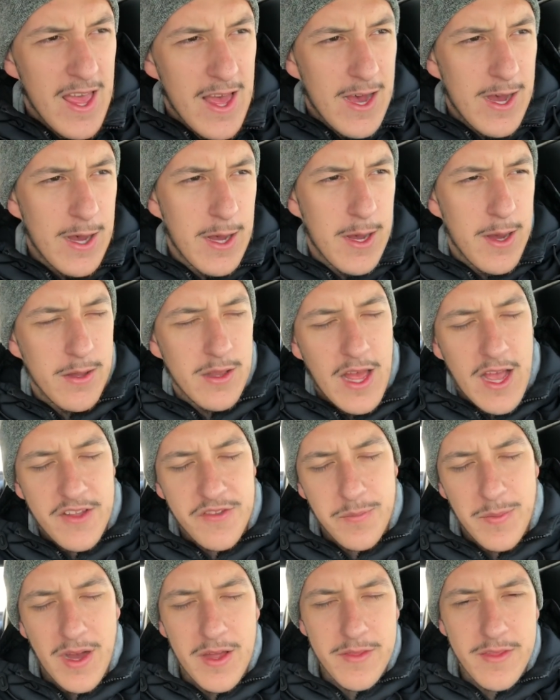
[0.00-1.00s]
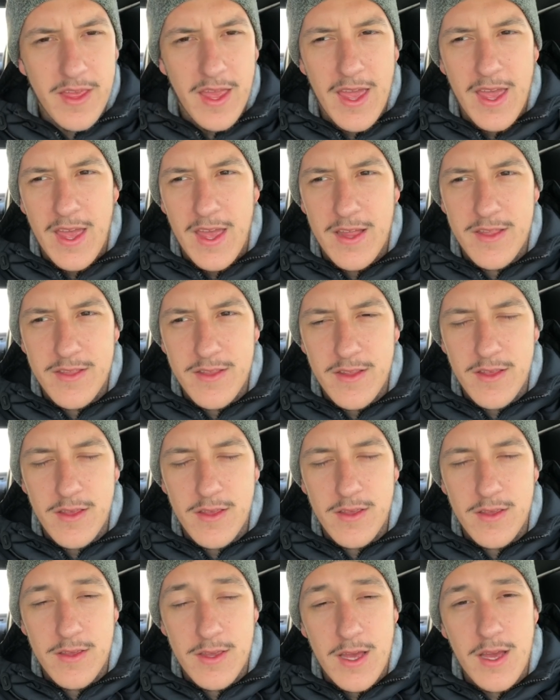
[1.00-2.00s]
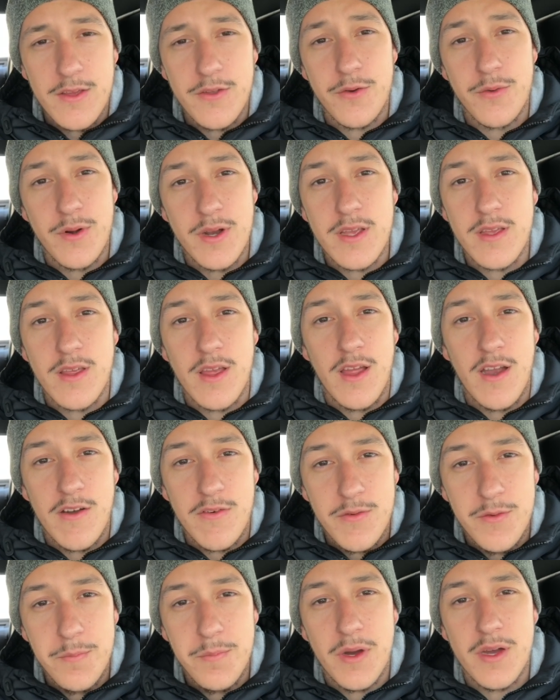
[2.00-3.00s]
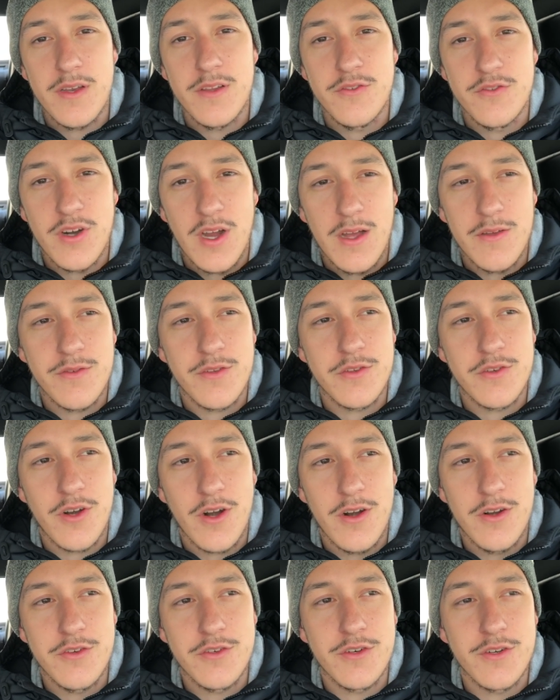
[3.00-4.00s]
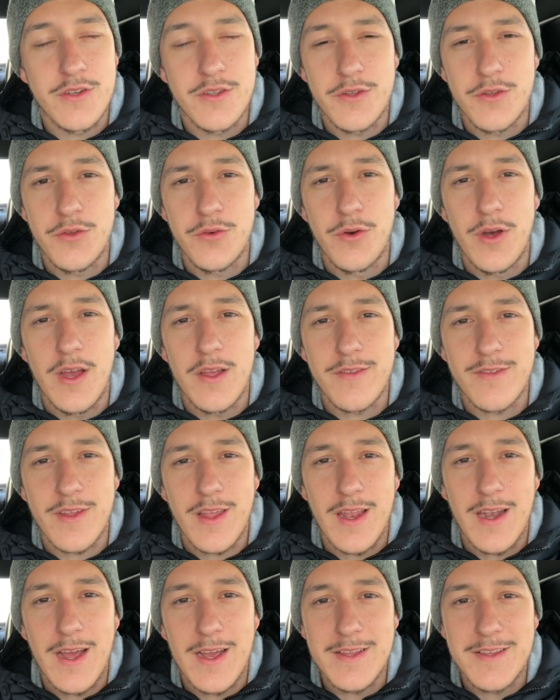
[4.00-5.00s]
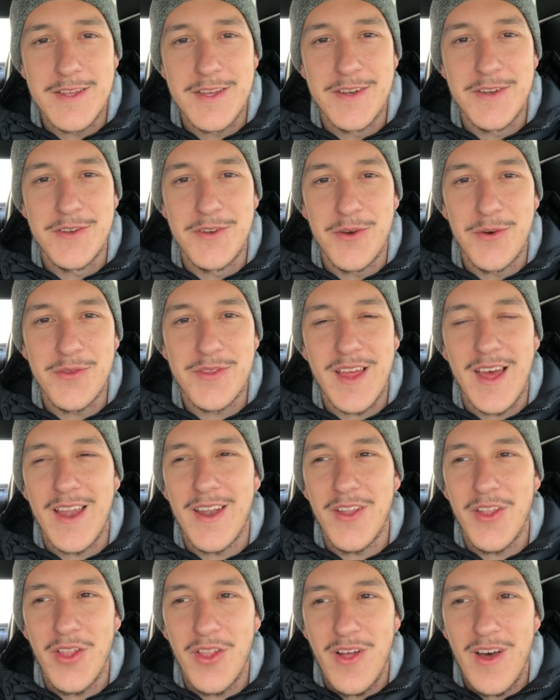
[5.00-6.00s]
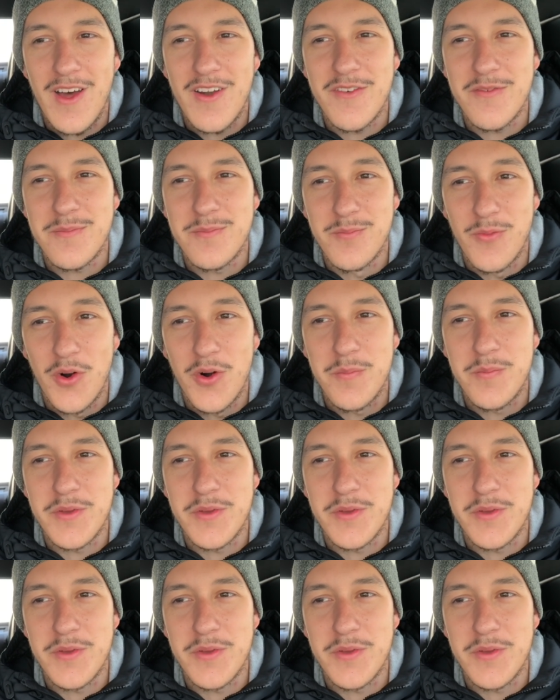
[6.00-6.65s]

last month, and yeah, you're right. Everybody drives a Charger in the U.S. and I didn't know that. A lot of more